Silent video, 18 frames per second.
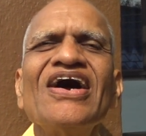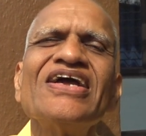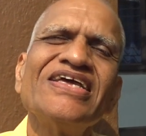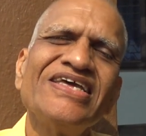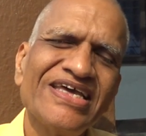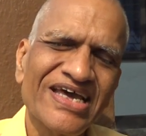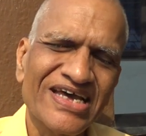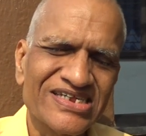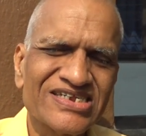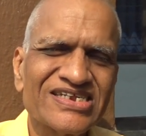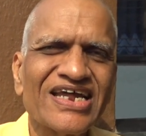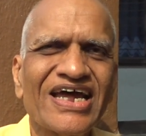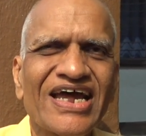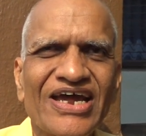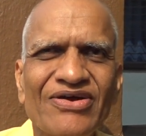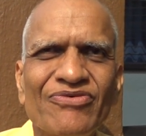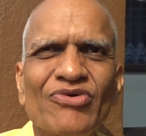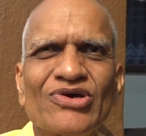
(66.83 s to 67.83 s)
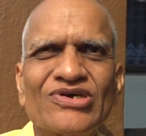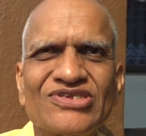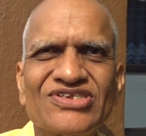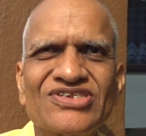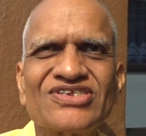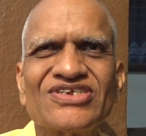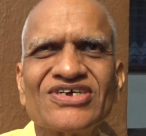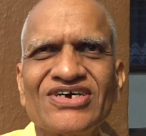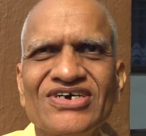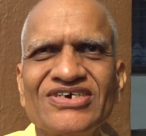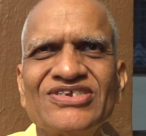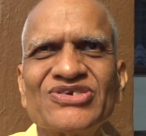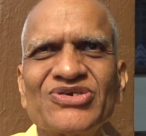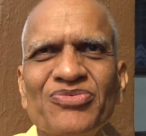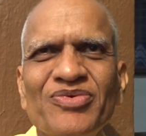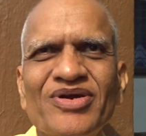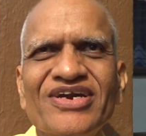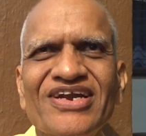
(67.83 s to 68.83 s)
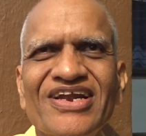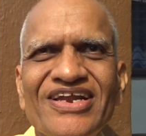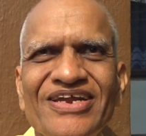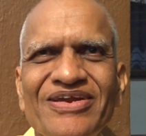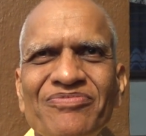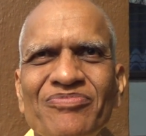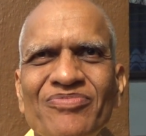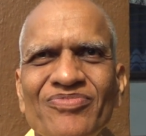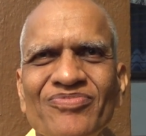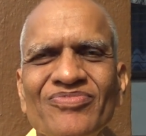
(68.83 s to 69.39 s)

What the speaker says: Yes, I was instrumental in